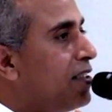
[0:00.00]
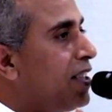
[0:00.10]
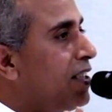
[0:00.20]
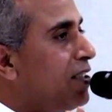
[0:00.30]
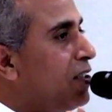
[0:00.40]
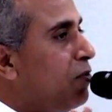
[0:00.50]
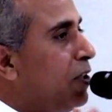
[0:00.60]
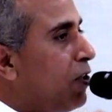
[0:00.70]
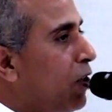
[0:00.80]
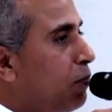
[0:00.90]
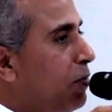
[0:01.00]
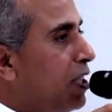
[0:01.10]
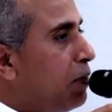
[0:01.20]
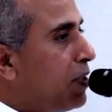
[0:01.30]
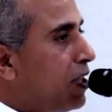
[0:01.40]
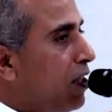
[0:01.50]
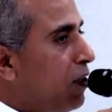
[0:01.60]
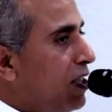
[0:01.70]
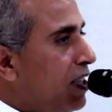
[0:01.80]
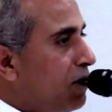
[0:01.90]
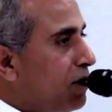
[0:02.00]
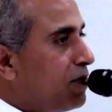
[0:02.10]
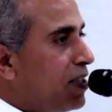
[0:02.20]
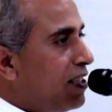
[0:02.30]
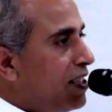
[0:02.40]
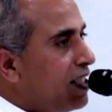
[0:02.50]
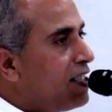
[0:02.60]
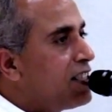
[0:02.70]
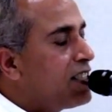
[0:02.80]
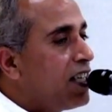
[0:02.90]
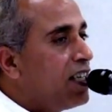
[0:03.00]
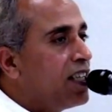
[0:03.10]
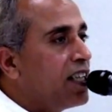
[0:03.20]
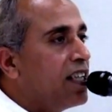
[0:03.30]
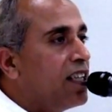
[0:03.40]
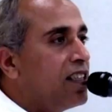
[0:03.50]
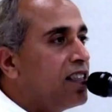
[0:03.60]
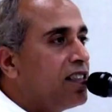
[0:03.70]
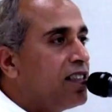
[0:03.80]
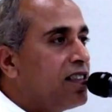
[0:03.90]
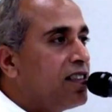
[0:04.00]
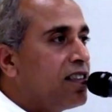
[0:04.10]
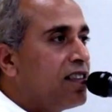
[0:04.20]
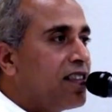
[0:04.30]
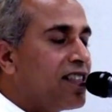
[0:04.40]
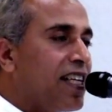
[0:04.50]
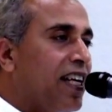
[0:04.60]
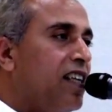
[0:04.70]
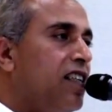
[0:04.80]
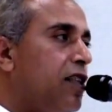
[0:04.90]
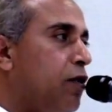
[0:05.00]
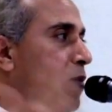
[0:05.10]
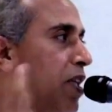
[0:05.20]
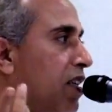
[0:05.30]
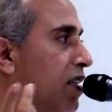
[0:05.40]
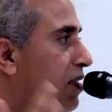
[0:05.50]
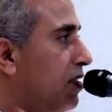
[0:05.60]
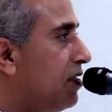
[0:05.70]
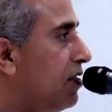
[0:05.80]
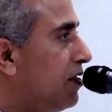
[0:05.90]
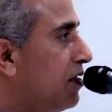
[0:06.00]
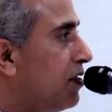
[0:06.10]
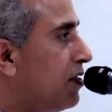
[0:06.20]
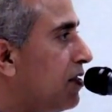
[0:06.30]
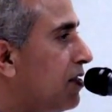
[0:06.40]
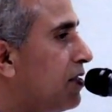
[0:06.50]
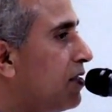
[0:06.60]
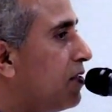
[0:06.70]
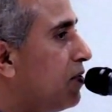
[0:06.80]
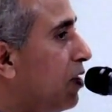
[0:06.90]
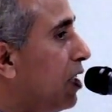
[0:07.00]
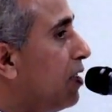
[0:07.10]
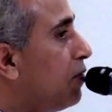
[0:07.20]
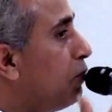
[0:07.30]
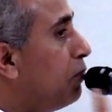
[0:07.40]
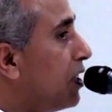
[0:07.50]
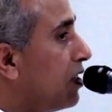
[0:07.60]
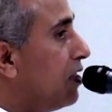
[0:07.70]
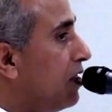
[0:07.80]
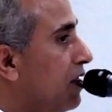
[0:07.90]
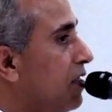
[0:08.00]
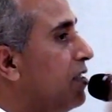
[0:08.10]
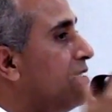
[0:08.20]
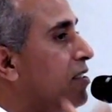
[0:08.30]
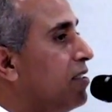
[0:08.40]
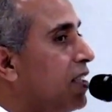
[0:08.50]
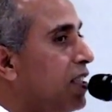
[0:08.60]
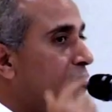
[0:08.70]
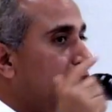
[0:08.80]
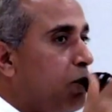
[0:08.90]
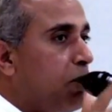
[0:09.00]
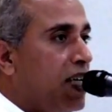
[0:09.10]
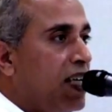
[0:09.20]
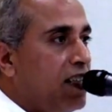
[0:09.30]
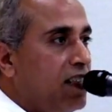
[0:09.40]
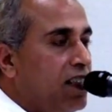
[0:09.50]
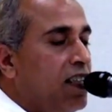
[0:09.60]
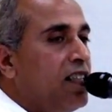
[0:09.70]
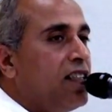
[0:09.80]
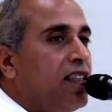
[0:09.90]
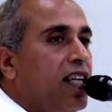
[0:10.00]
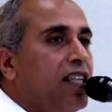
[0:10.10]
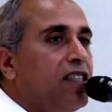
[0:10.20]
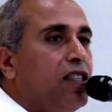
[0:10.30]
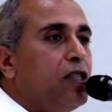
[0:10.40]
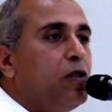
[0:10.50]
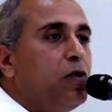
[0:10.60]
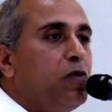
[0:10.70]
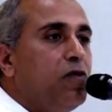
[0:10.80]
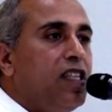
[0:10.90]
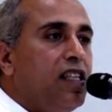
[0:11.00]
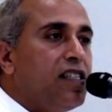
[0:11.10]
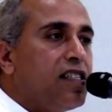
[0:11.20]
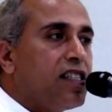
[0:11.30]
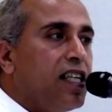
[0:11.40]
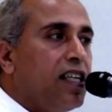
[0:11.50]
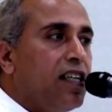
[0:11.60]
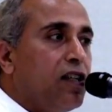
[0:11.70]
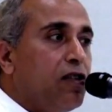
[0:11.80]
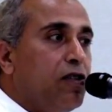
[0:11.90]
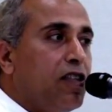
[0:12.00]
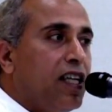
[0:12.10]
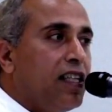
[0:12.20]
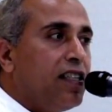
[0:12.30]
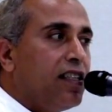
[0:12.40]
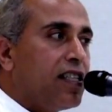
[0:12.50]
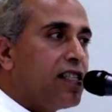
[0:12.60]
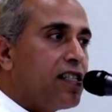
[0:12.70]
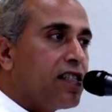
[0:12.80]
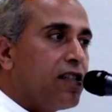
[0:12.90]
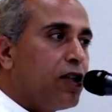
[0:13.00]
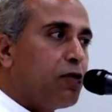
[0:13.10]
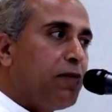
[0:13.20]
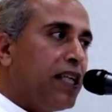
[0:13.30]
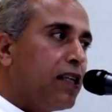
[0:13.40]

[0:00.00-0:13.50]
Then you will not be limited only with this understanding. The second ripple will begin in your mind that you will say, no, this is not my